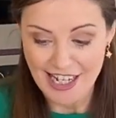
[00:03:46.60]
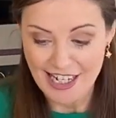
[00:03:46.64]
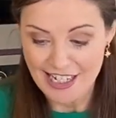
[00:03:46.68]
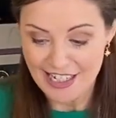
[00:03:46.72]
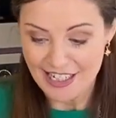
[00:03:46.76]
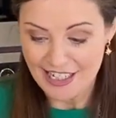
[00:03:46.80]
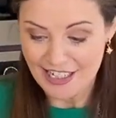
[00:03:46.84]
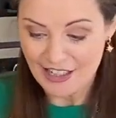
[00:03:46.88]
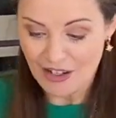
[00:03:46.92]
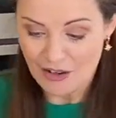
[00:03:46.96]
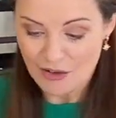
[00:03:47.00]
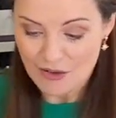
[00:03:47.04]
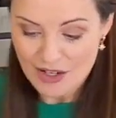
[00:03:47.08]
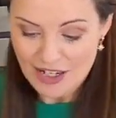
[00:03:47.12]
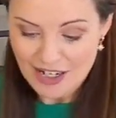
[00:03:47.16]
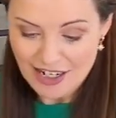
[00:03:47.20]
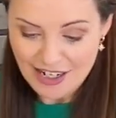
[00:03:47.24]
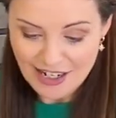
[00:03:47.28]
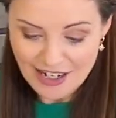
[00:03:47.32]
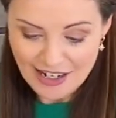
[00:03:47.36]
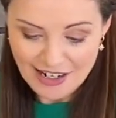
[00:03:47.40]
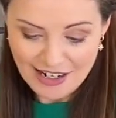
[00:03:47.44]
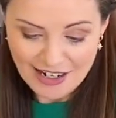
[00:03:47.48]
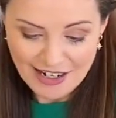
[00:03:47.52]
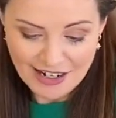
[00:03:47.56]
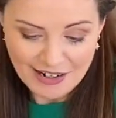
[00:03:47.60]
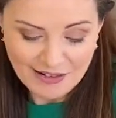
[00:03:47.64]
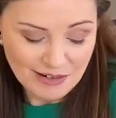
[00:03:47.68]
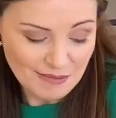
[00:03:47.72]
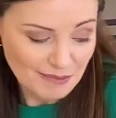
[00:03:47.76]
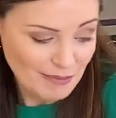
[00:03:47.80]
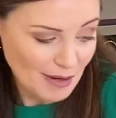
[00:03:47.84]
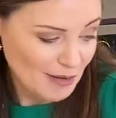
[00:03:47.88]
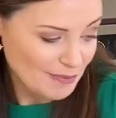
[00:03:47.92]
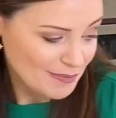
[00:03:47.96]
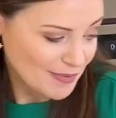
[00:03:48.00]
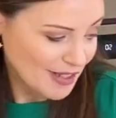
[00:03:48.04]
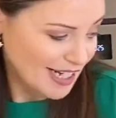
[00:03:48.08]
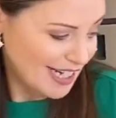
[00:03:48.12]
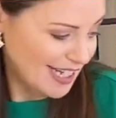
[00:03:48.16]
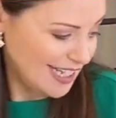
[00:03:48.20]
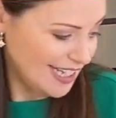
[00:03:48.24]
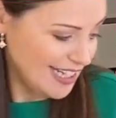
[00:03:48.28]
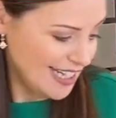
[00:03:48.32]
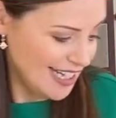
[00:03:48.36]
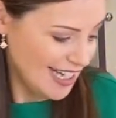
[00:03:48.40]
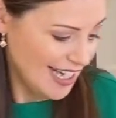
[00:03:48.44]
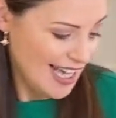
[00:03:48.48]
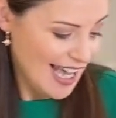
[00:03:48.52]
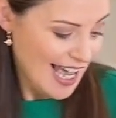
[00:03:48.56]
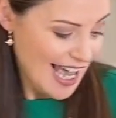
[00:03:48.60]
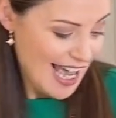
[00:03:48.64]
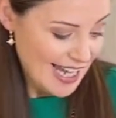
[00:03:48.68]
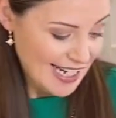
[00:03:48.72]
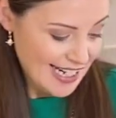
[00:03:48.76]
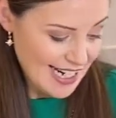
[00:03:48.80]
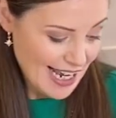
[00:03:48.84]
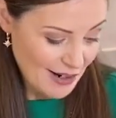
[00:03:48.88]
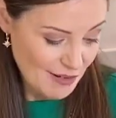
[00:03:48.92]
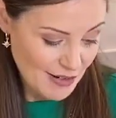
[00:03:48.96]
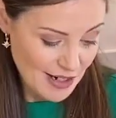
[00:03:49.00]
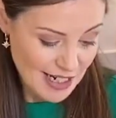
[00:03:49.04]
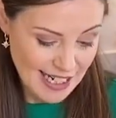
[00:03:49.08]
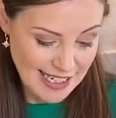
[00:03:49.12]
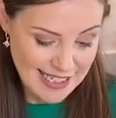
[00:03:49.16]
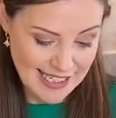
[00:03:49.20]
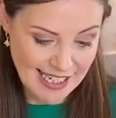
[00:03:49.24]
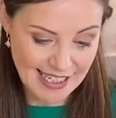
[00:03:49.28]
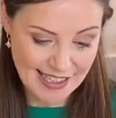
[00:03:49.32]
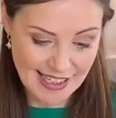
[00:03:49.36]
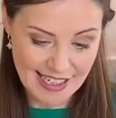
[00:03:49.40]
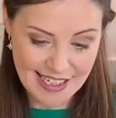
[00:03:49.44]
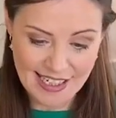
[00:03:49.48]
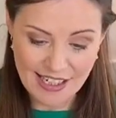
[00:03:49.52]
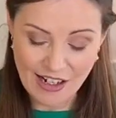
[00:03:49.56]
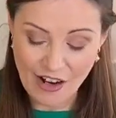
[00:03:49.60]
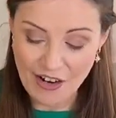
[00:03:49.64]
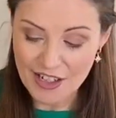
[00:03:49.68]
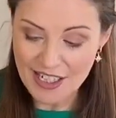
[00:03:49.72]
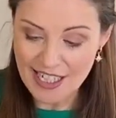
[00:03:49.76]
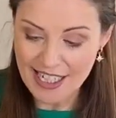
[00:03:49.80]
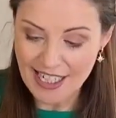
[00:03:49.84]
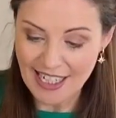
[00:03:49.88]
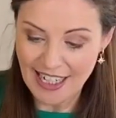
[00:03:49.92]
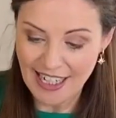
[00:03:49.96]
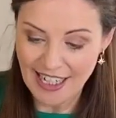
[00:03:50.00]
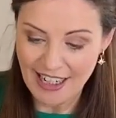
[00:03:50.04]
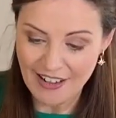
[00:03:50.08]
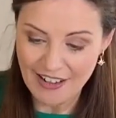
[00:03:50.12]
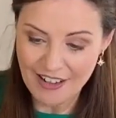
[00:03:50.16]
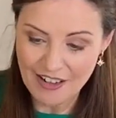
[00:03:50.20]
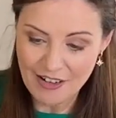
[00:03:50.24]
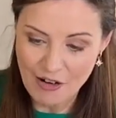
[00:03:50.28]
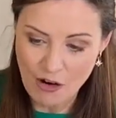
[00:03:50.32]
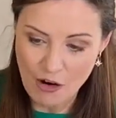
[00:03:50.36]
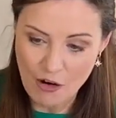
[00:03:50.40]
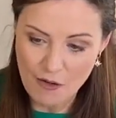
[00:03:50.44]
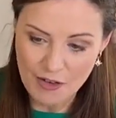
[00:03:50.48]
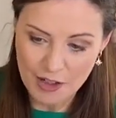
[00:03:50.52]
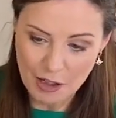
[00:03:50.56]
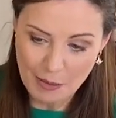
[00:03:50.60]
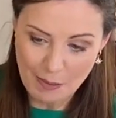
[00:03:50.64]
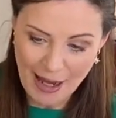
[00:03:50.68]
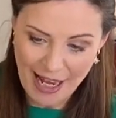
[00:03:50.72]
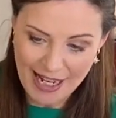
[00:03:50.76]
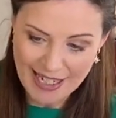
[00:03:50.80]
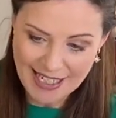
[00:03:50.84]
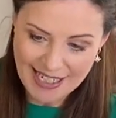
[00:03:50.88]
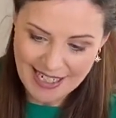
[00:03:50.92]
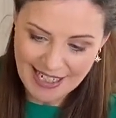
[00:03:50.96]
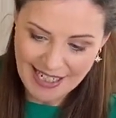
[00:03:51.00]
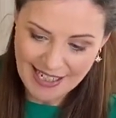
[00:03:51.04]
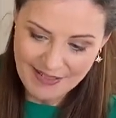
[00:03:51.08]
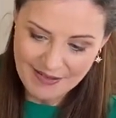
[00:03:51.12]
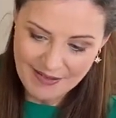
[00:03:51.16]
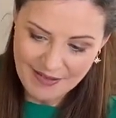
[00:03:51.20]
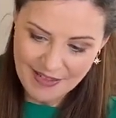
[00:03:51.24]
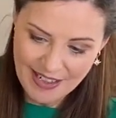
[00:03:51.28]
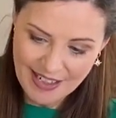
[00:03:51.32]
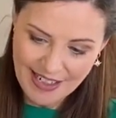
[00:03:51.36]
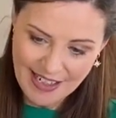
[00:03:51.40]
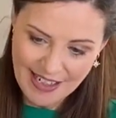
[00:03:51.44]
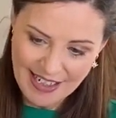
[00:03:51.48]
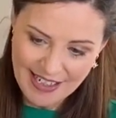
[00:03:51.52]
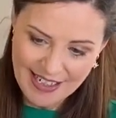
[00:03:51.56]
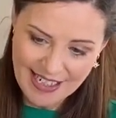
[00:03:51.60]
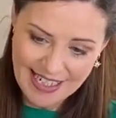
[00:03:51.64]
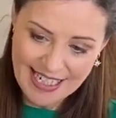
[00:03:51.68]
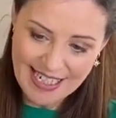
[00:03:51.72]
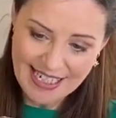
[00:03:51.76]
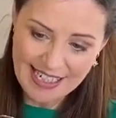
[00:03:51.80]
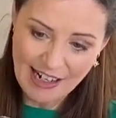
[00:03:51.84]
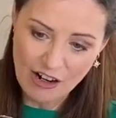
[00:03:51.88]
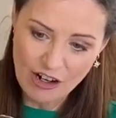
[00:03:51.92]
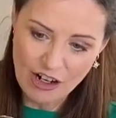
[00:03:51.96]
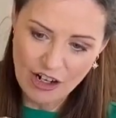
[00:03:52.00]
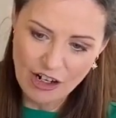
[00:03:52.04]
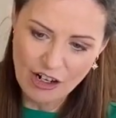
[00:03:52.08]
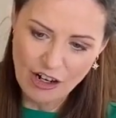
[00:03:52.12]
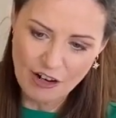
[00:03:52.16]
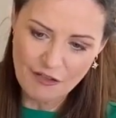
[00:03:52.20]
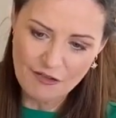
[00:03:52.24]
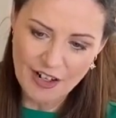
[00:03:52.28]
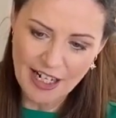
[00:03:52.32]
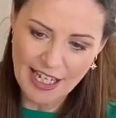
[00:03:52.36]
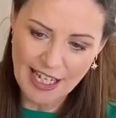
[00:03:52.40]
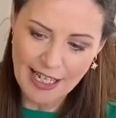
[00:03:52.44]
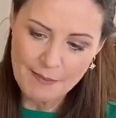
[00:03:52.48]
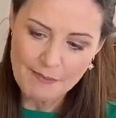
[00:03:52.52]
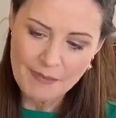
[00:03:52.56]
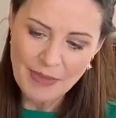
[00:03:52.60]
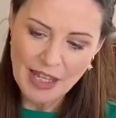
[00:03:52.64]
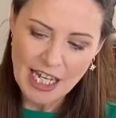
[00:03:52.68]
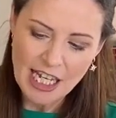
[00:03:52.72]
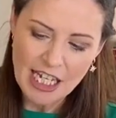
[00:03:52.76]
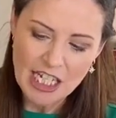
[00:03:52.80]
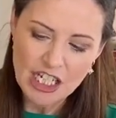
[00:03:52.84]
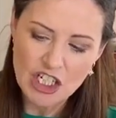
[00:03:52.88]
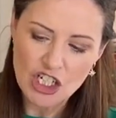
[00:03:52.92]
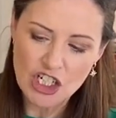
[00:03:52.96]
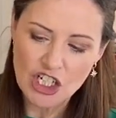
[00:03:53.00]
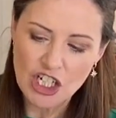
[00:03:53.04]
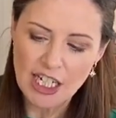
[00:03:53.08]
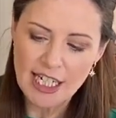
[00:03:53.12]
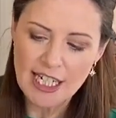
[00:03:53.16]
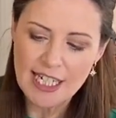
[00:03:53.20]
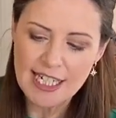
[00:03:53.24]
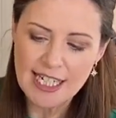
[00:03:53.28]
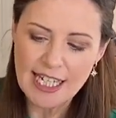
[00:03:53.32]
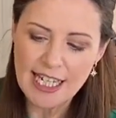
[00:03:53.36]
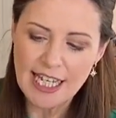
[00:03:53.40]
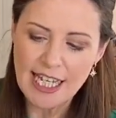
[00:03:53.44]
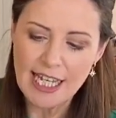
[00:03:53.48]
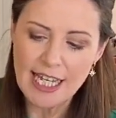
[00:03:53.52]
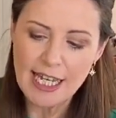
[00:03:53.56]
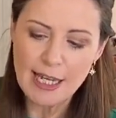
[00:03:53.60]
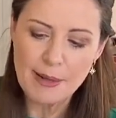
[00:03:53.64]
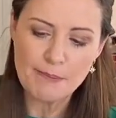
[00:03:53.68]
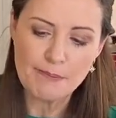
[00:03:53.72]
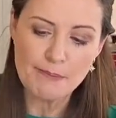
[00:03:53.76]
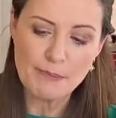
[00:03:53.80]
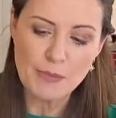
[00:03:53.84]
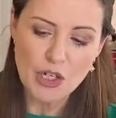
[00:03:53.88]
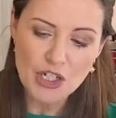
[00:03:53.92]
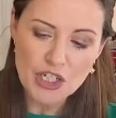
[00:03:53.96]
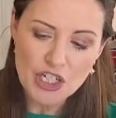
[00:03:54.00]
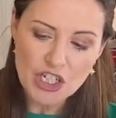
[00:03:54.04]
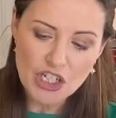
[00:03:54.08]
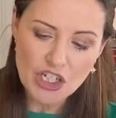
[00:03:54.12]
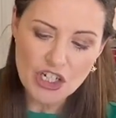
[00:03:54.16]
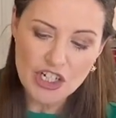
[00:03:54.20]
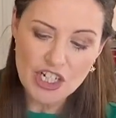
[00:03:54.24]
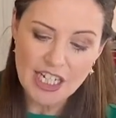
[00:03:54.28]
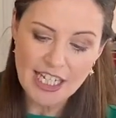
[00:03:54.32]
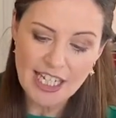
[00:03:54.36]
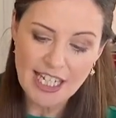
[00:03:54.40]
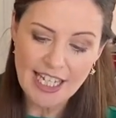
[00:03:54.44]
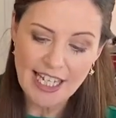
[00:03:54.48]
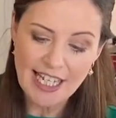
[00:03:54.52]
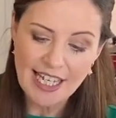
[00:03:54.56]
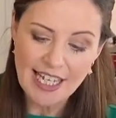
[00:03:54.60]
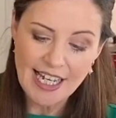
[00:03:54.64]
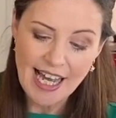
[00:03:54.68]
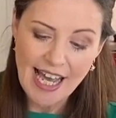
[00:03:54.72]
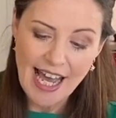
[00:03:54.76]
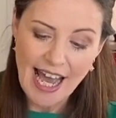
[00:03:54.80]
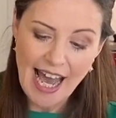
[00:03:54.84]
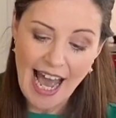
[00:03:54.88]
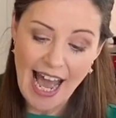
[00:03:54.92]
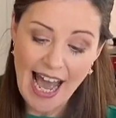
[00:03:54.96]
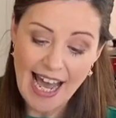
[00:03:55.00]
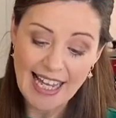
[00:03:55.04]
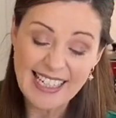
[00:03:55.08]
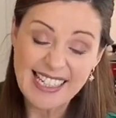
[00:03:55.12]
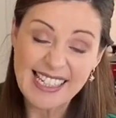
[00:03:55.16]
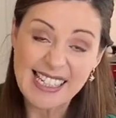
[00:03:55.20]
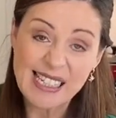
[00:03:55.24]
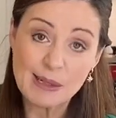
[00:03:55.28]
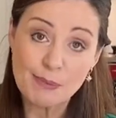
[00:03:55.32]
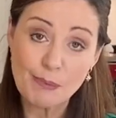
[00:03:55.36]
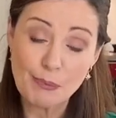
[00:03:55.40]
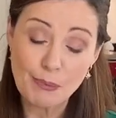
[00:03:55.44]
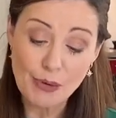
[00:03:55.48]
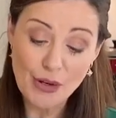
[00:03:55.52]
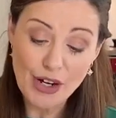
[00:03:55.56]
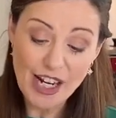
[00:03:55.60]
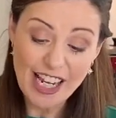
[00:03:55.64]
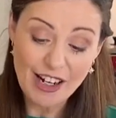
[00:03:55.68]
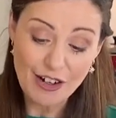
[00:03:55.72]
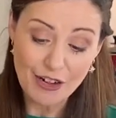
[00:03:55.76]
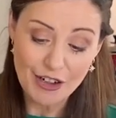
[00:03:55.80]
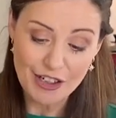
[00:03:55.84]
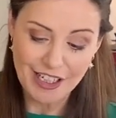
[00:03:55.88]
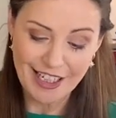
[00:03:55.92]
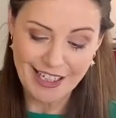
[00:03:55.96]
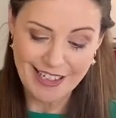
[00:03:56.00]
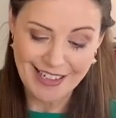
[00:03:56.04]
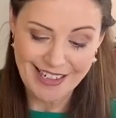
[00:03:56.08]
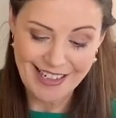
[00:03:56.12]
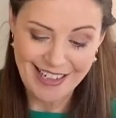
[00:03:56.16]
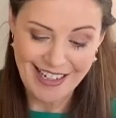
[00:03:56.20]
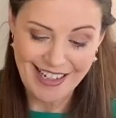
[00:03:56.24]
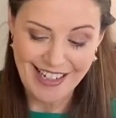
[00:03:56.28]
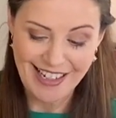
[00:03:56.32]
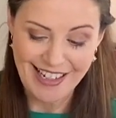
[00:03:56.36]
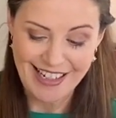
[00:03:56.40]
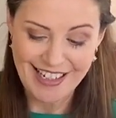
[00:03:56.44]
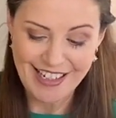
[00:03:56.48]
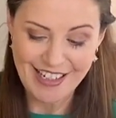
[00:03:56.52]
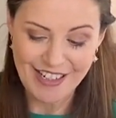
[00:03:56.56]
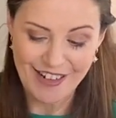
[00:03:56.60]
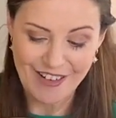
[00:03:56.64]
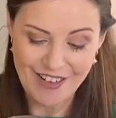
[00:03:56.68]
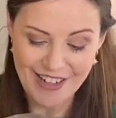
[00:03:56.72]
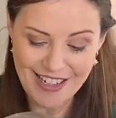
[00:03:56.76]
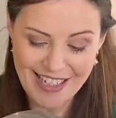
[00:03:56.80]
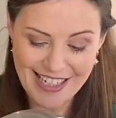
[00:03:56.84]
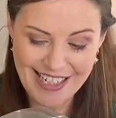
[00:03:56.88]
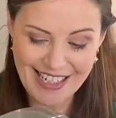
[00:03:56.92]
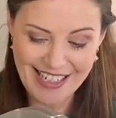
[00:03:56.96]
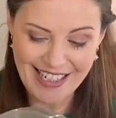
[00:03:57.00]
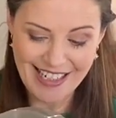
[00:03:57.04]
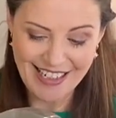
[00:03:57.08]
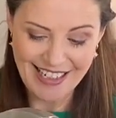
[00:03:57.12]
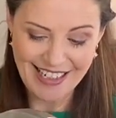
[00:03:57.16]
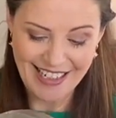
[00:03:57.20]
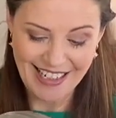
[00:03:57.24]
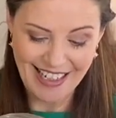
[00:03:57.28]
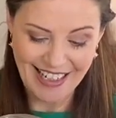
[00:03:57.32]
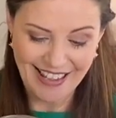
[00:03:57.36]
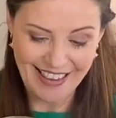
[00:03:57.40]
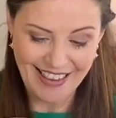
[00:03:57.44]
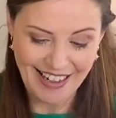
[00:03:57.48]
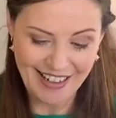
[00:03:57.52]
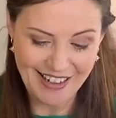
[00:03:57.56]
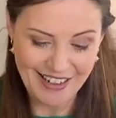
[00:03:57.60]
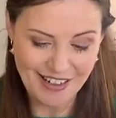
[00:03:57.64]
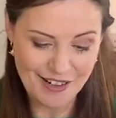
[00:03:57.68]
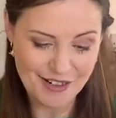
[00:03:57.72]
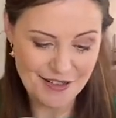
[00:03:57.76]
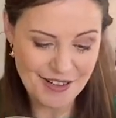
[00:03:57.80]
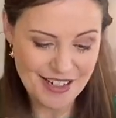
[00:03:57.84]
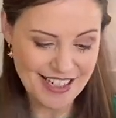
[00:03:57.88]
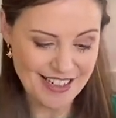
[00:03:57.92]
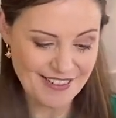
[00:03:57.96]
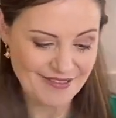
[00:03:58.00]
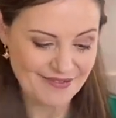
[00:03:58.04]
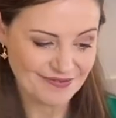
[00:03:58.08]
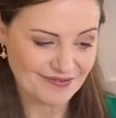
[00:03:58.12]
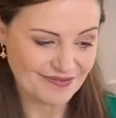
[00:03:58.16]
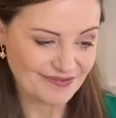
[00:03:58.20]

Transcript: So pop that in. Now let's get the sauce in here over the pasta. This is our lovely cheesy, mustardy and spring onion sauce. In that goes.